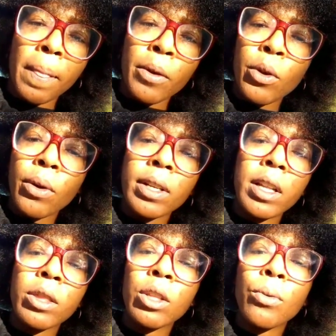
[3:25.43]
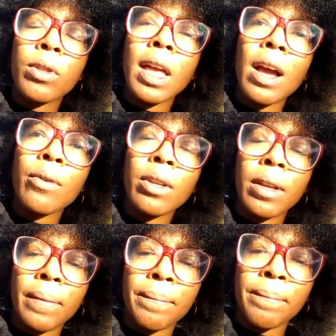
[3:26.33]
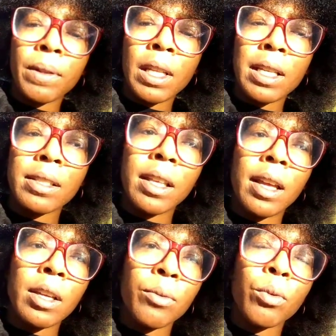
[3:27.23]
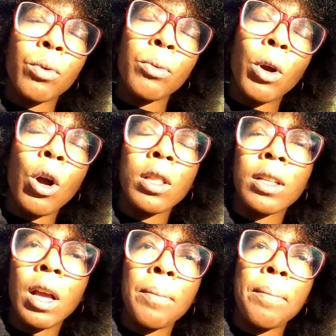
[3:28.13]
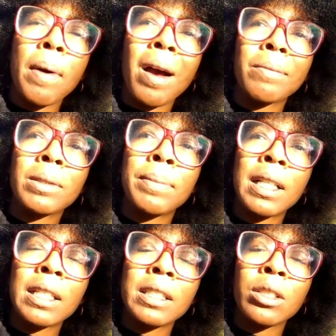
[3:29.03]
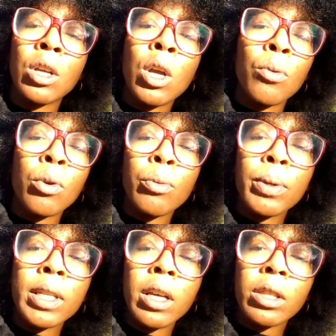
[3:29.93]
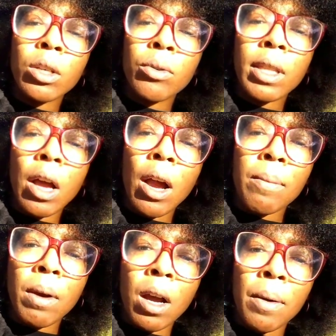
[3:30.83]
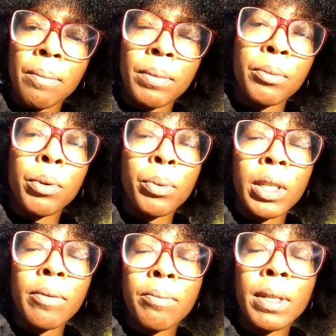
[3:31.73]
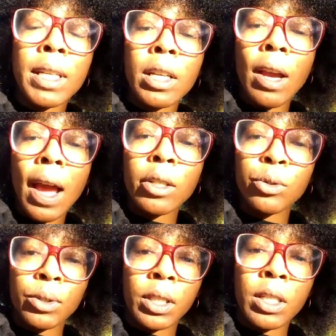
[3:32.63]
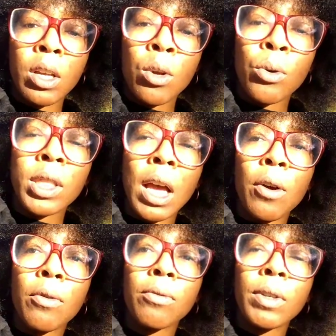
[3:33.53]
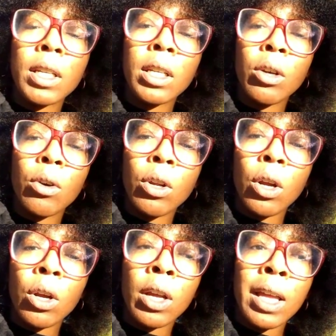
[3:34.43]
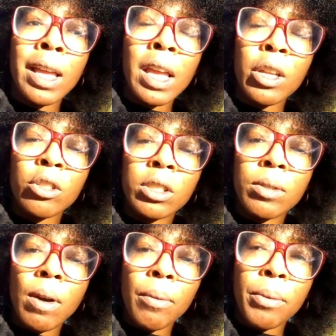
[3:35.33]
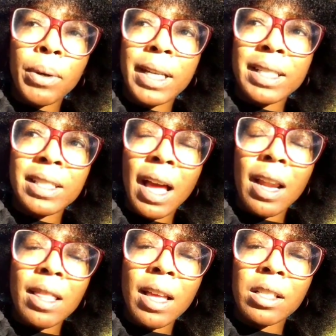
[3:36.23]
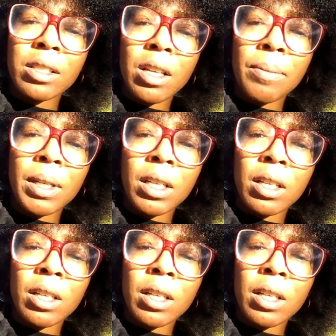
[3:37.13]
You are nothing without him. It's like when we were all in our mom's bellies, we would be nothing without our mom. We wouldn't even be here, actually, without feeding on her energy while we were inside of that stomach.